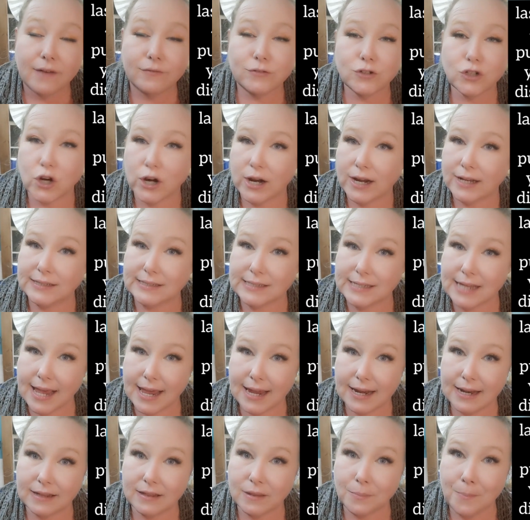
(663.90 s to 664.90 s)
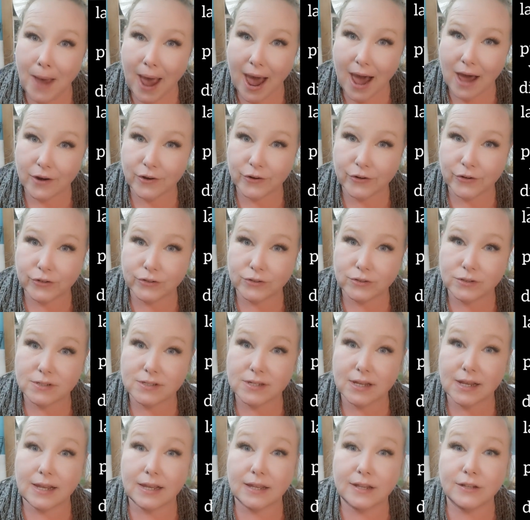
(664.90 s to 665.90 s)
translated the
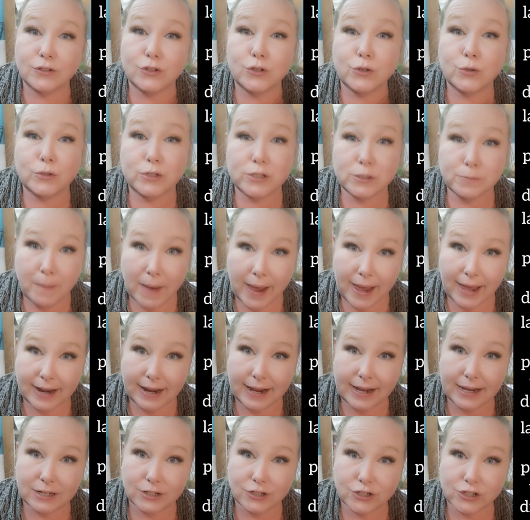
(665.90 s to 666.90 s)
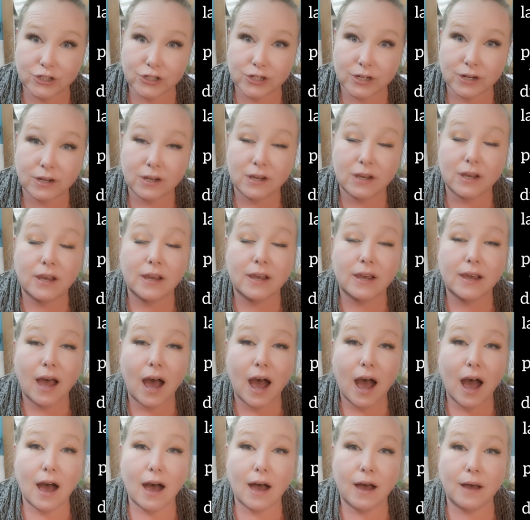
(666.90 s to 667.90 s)
patterns into Spanish,
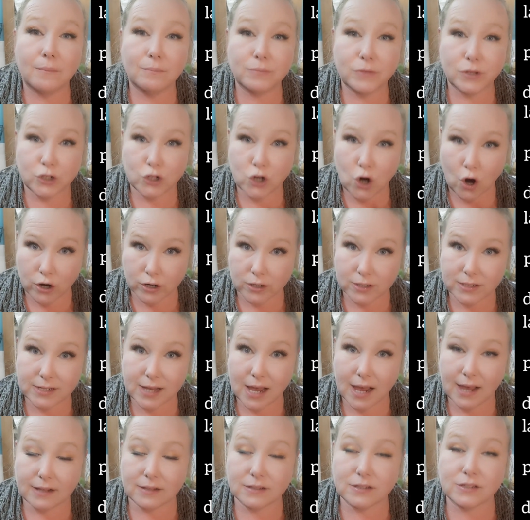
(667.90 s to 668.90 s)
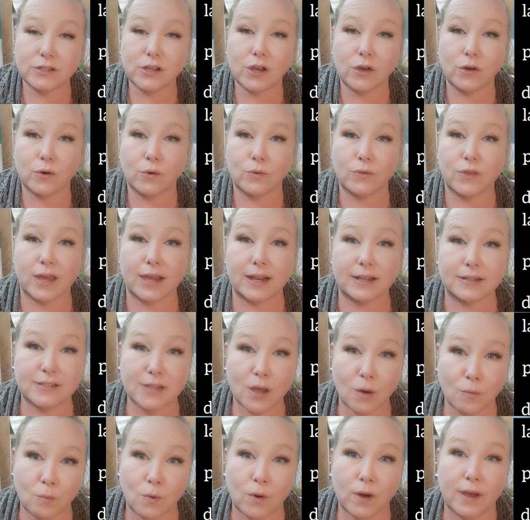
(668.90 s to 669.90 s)
um, the chart set, so that
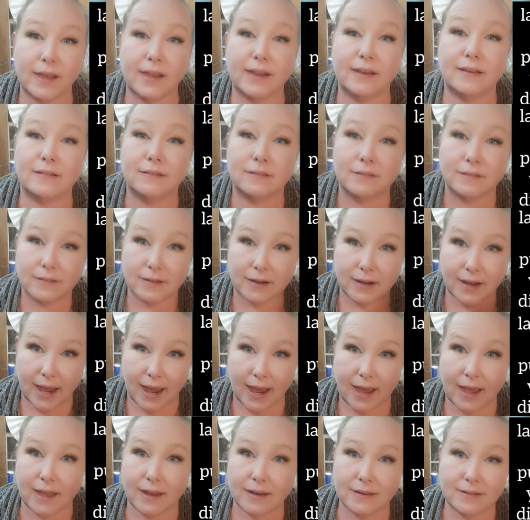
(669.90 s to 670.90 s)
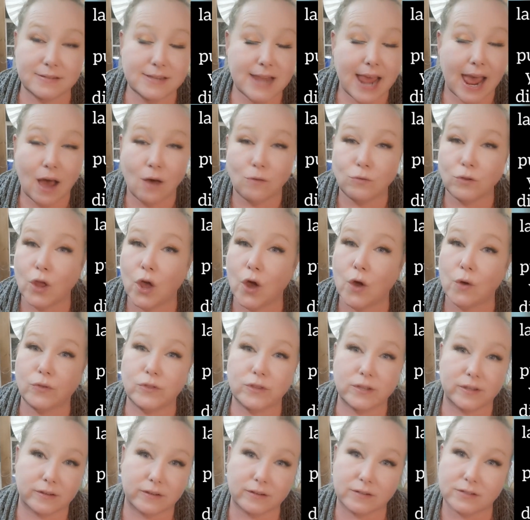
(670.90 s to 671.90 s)
someone can download
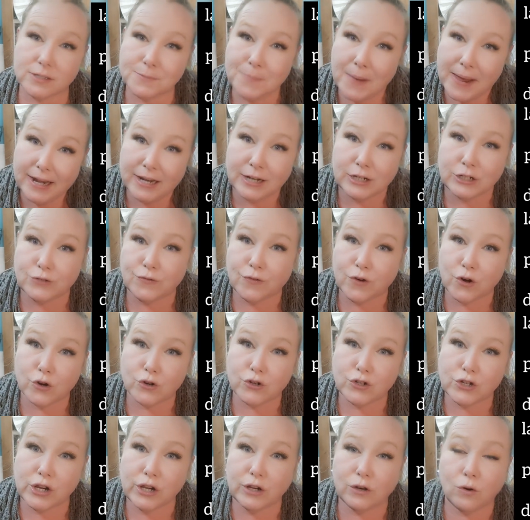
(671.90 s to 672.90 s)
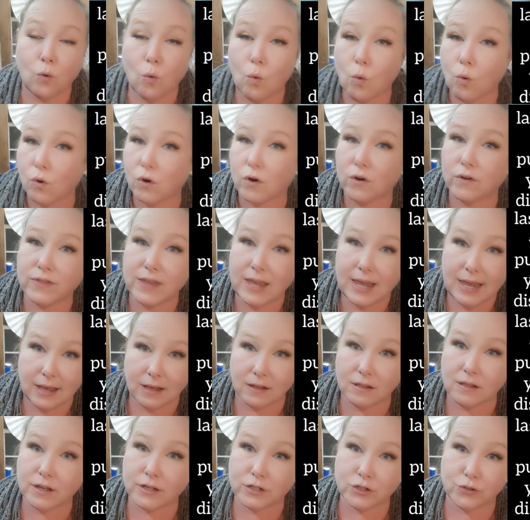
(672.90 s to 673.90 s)
the Spanish version or the
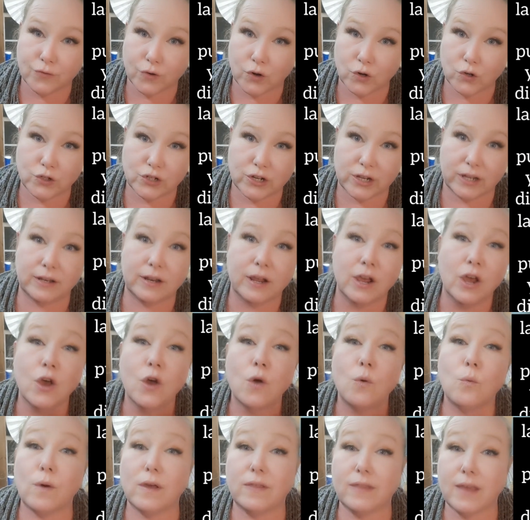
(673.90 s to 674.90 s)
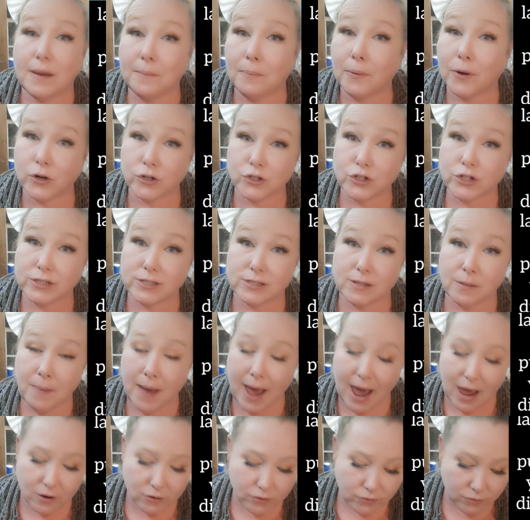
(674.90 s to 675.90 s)
English version when they purchase the
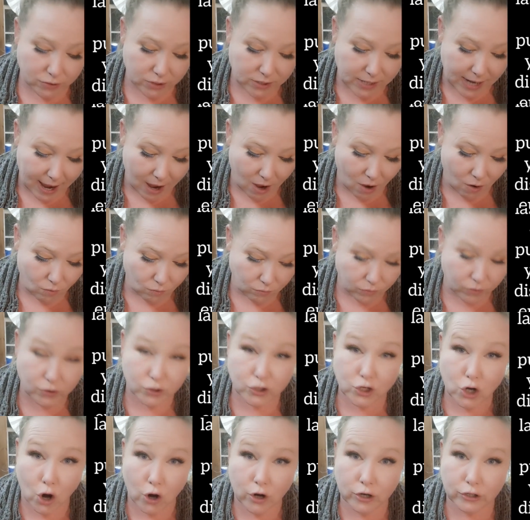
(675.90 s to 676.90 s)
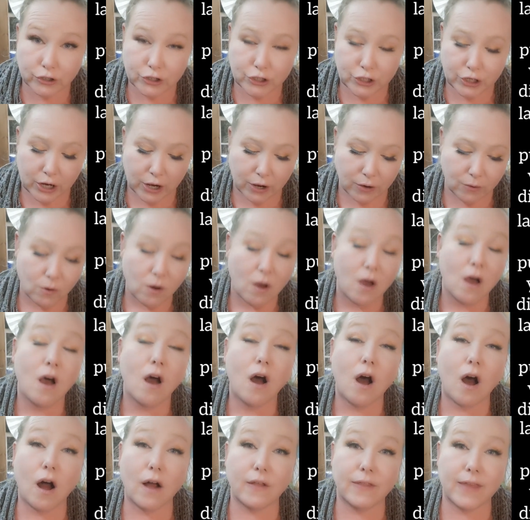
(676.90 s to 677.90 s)
patterns now, the charts, you know,
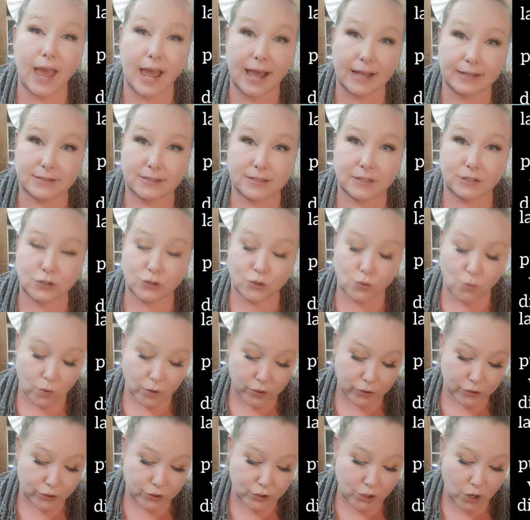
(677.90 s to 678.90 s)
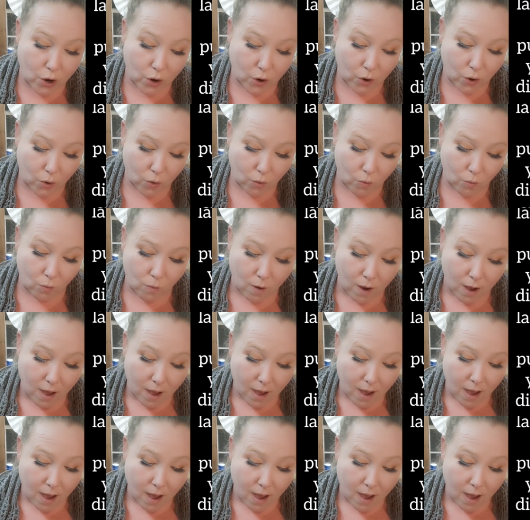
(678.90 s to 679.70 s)
on the Etsy store. So